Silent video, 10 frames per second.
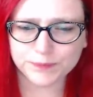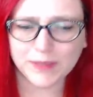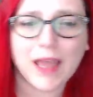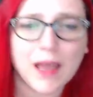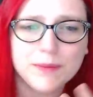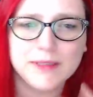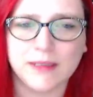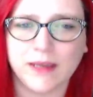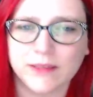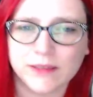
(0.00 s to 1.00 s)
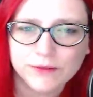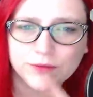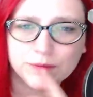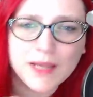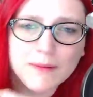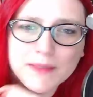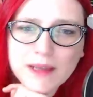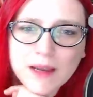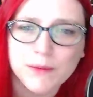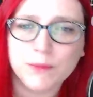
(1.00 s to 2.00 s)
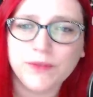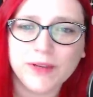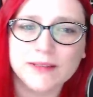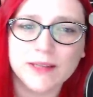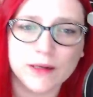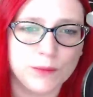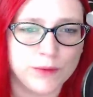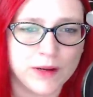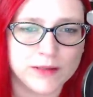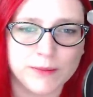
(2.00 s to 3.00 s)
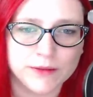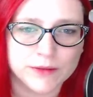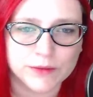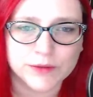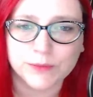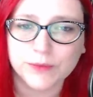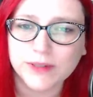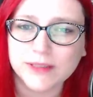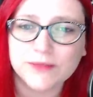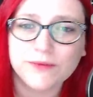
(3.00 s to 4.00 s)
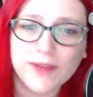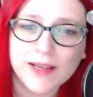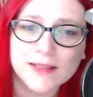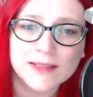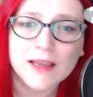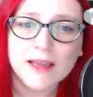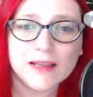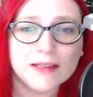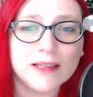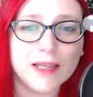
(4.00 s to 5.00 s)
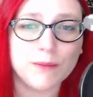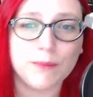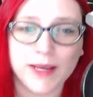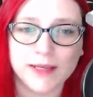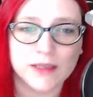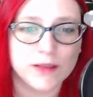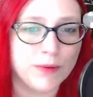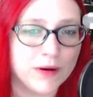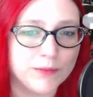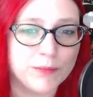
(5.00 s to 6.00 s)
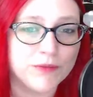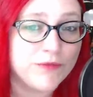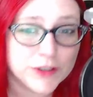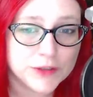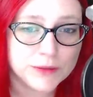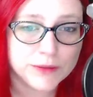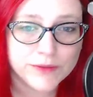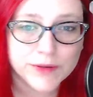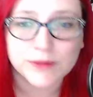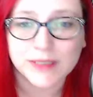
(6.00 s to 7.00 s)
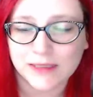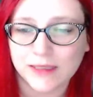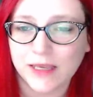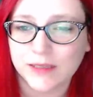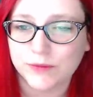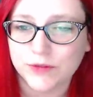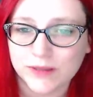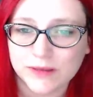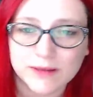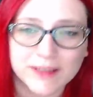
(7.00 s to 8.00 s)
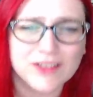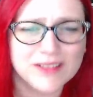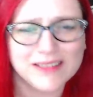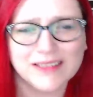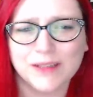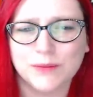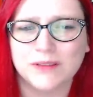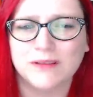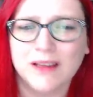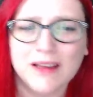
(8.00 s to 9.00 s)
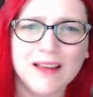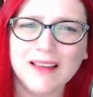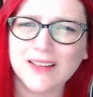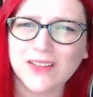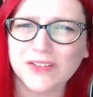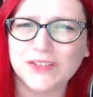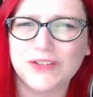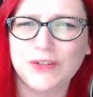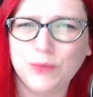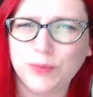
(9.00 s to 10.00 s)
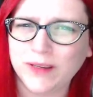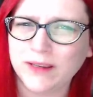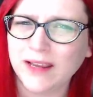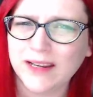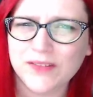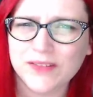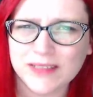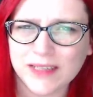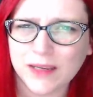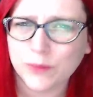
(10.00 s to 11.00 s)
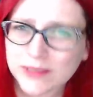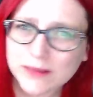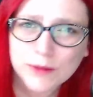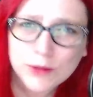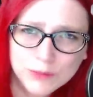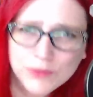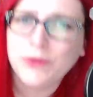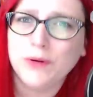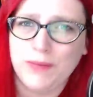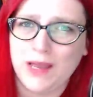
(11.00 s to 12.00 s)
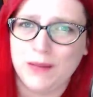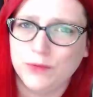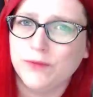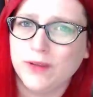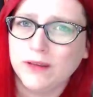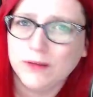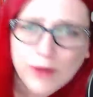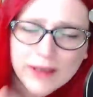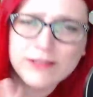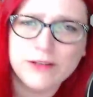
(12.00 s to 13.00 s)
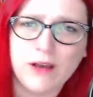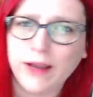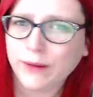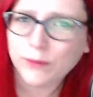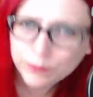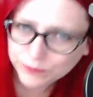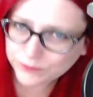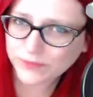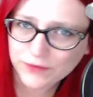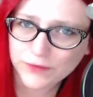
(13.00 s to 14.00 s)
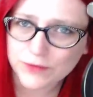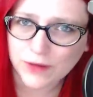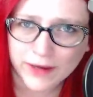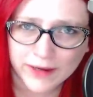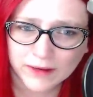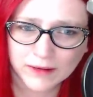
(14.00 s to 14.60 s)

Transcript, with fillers: It happens that from time to time a movie gets terrible Rotten Tomatoes scores from critics and fans, claim bias on the part of professional reviewers, as the case with Justice League. Justice League was, that looks stupid. I didn't even see it. Was it a good movie or a bad movie? You guys saw it, if you saw it.